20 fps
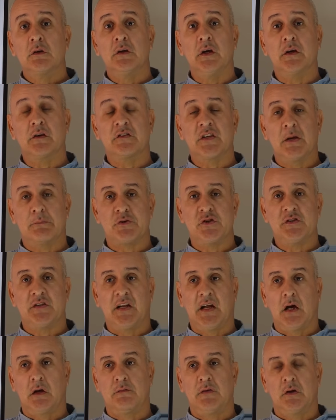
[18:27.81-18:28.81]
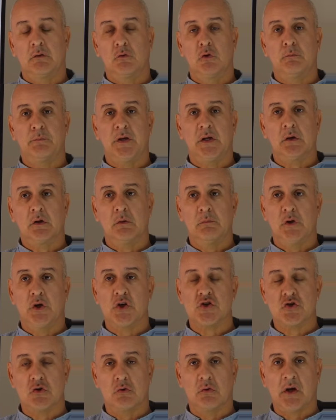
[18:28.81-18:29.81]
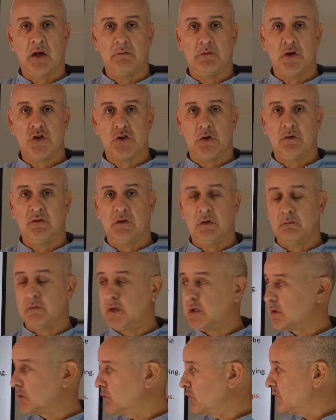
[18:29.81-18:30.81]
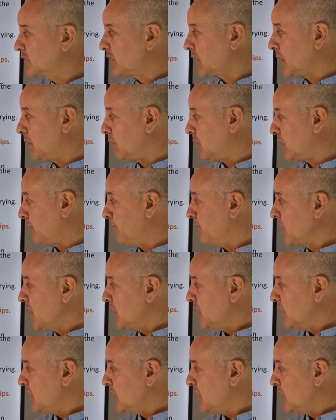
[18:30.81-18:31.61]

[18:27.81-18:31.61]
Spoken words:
The exception to that, I think, would be commercial heavy duty vehicles. So